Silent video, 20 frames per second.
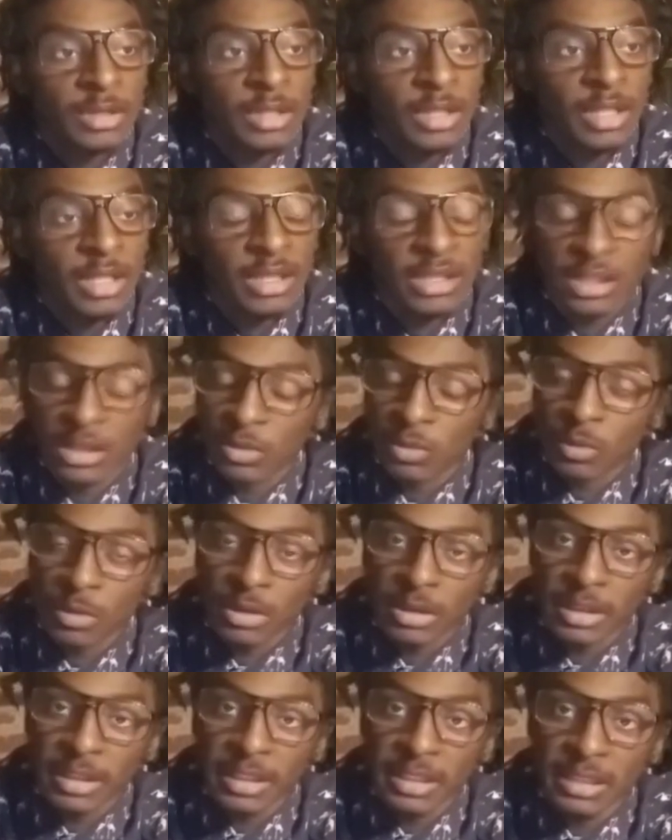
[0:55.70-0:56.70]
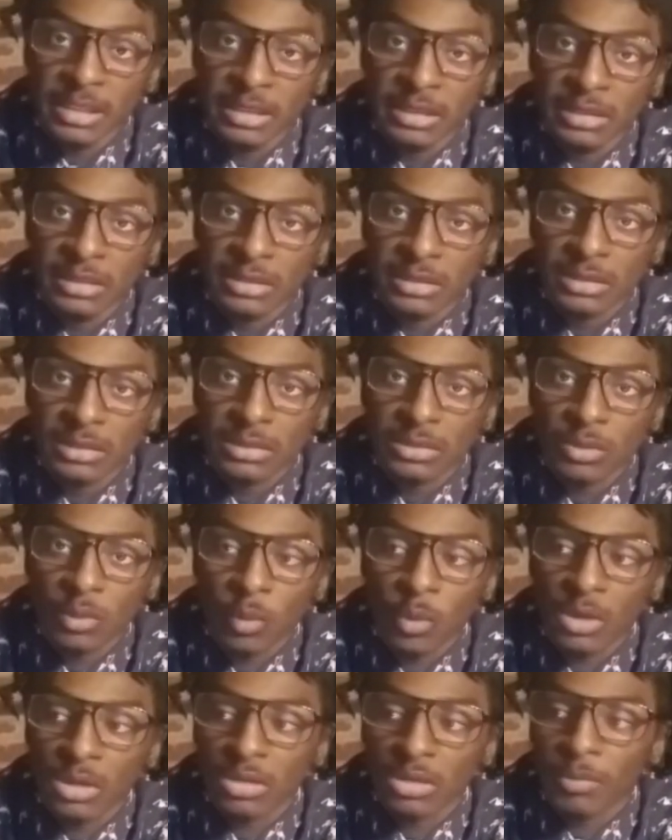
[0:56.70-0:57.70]
This one is
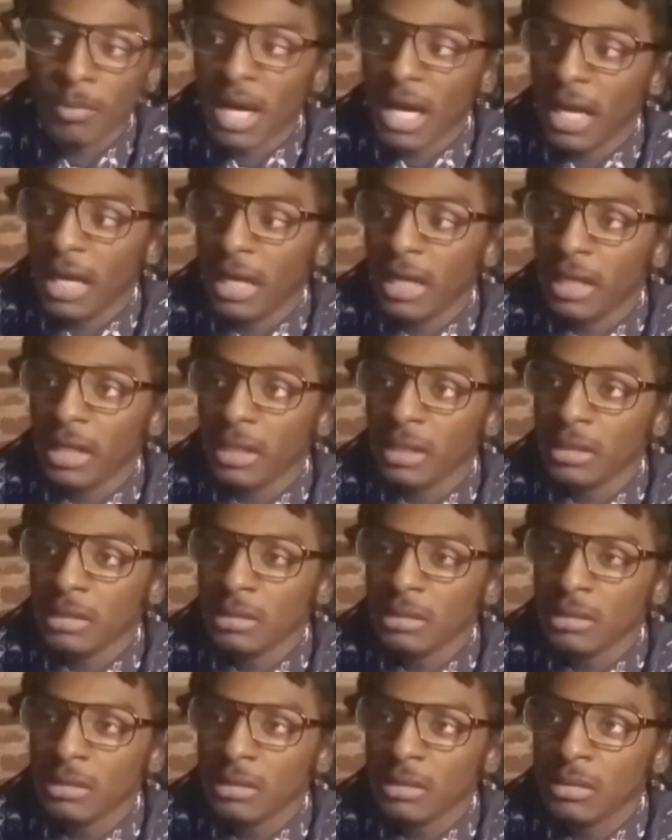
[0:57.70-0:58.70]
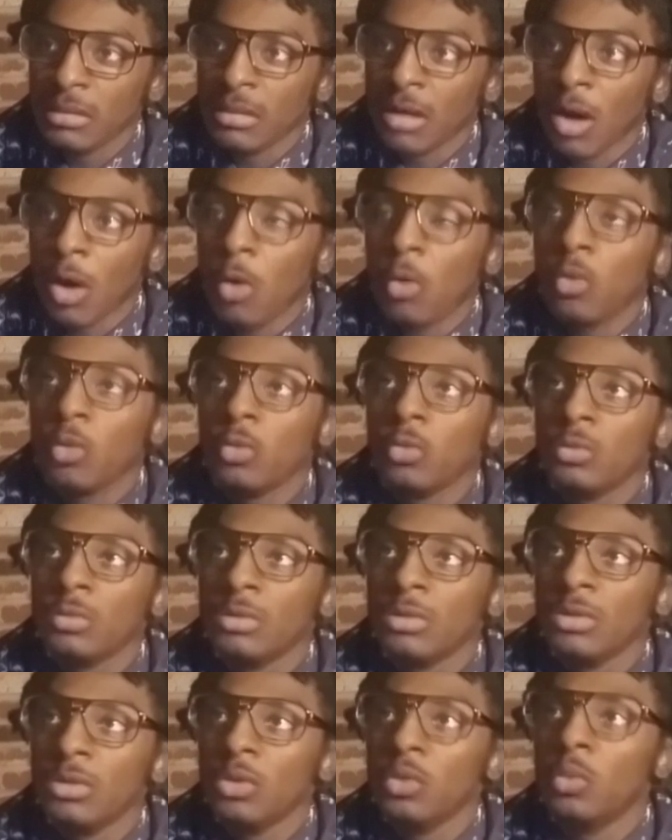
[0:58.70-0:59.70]
one of my
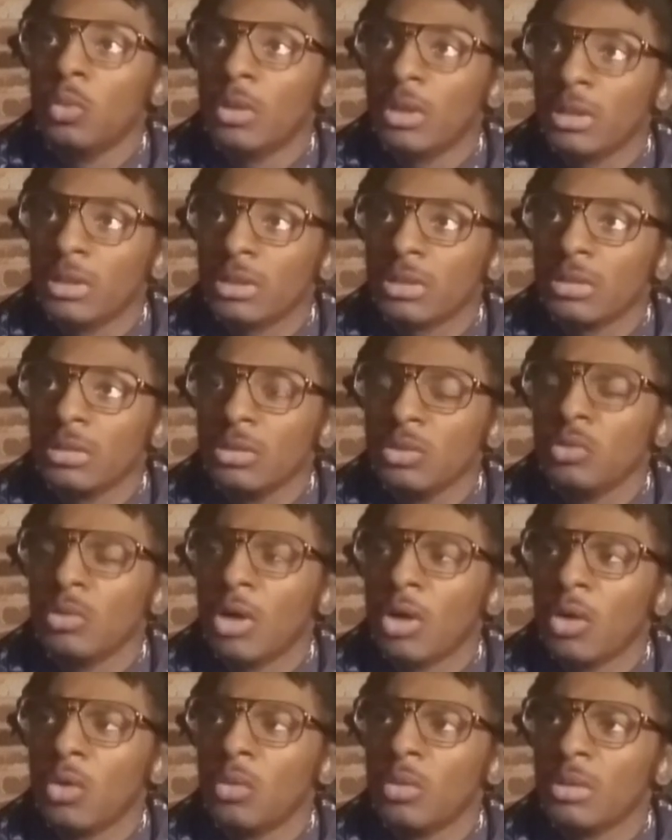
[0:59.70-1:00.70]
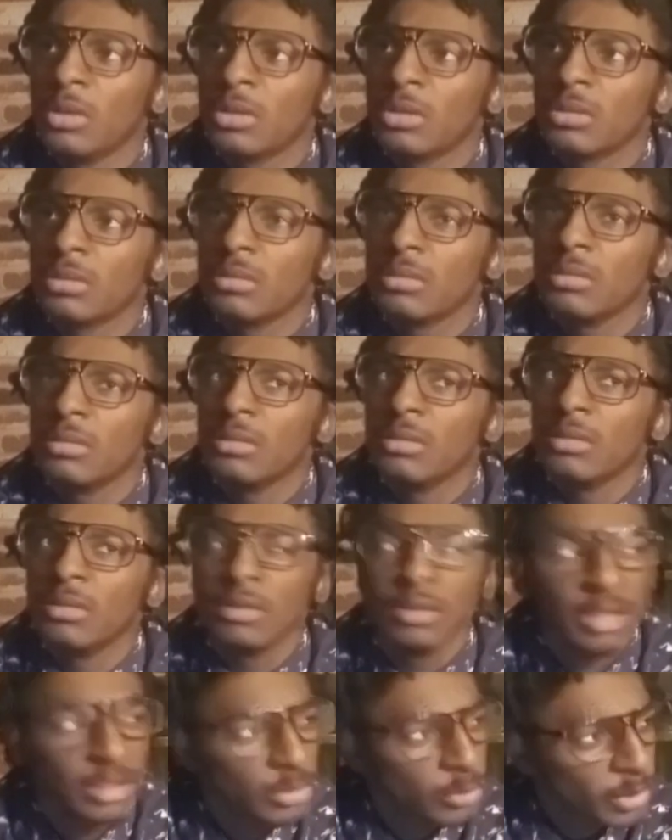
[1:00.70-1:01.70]
old new ones. New old ones.
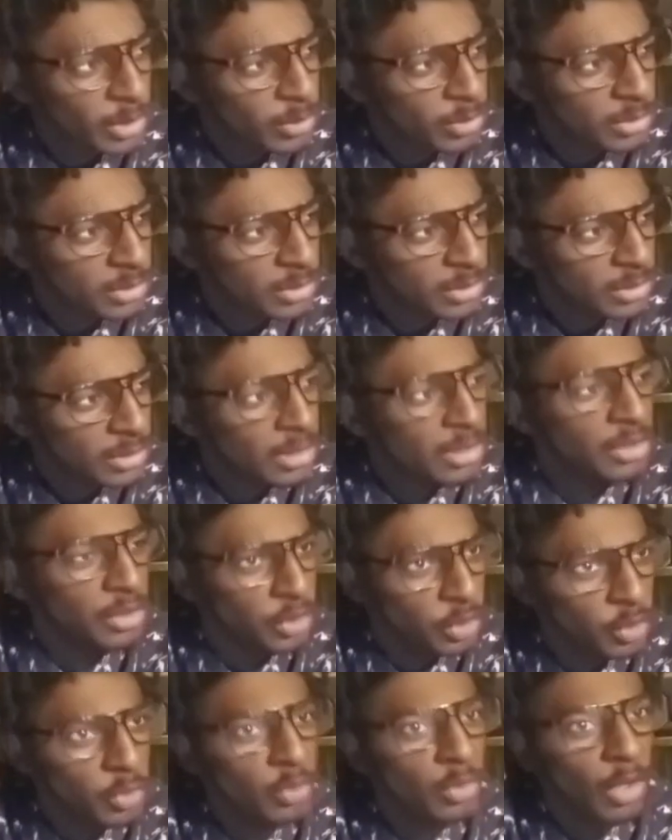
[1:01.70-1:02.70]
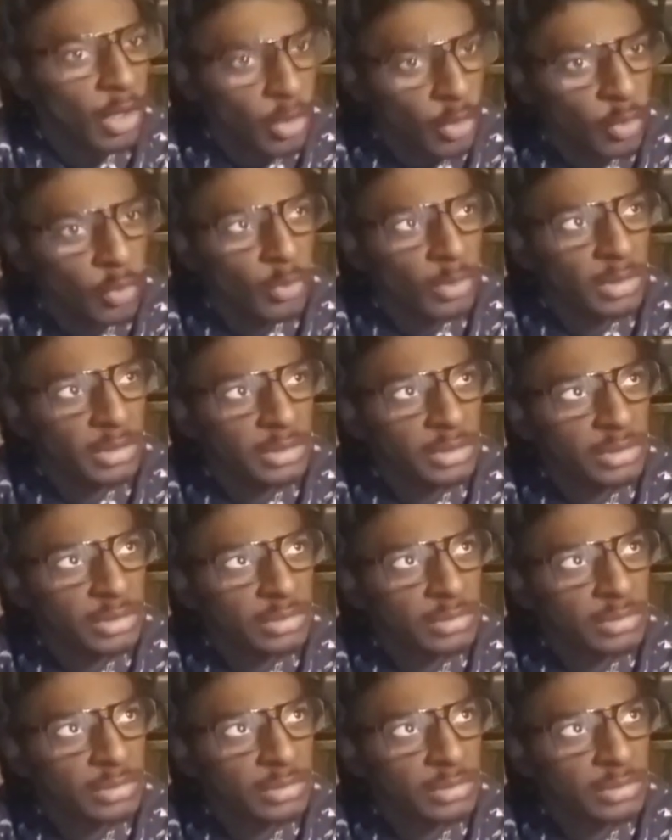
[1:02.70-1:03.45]
That's the right one? New old ones.